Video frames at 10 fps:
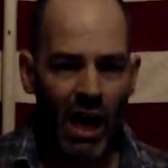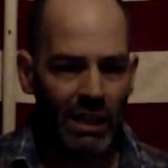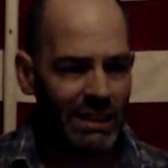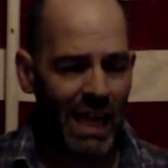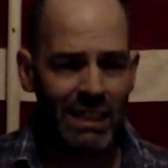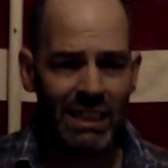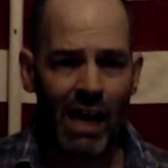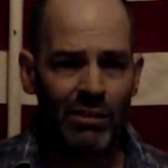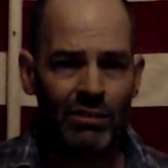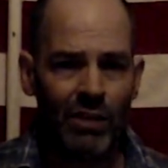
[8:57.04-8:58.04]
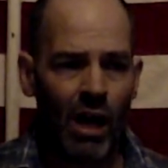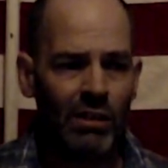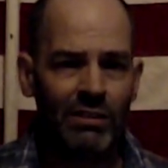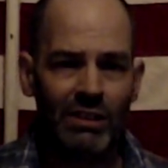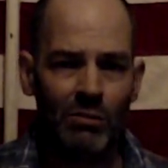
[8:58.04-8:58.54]

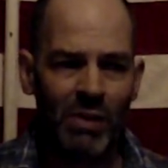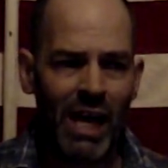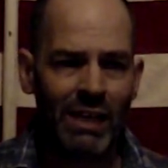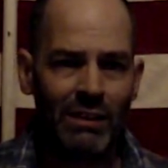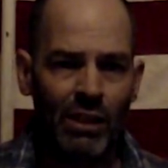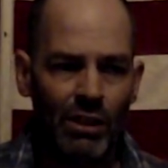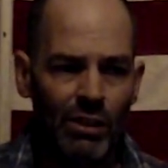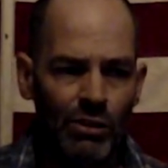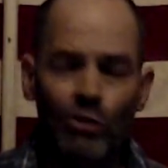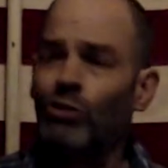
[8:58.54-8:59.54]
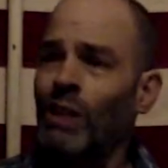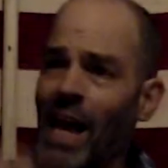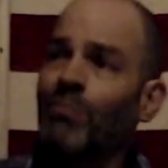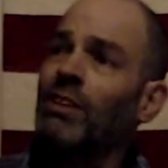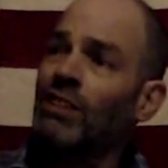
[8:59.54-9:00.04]
$10,000 in the bank, you should
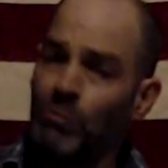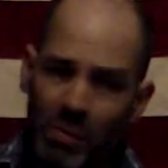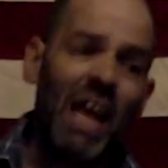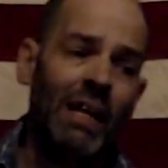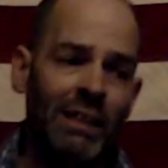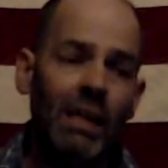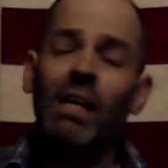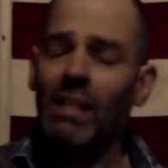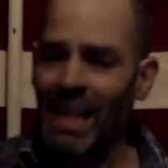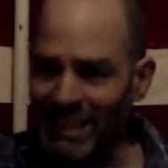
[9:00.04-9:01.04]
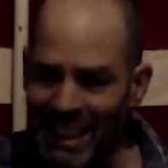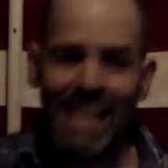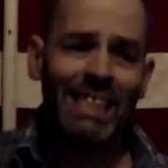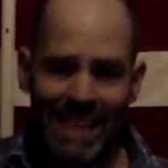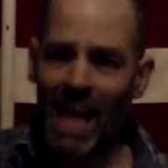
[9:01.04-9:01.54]
have to spend that
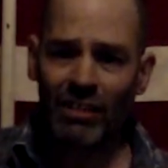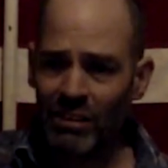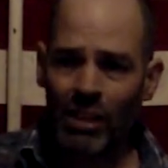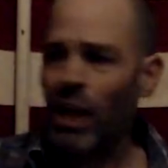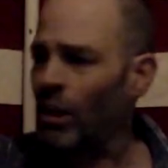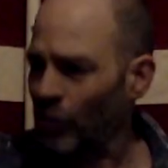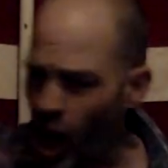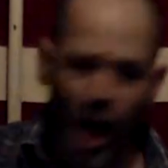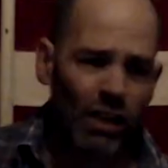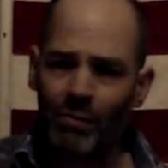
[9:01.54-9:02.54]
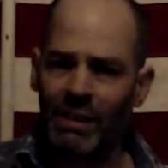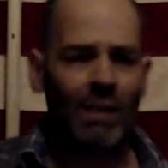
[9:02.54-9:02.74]
$10,000, all of it,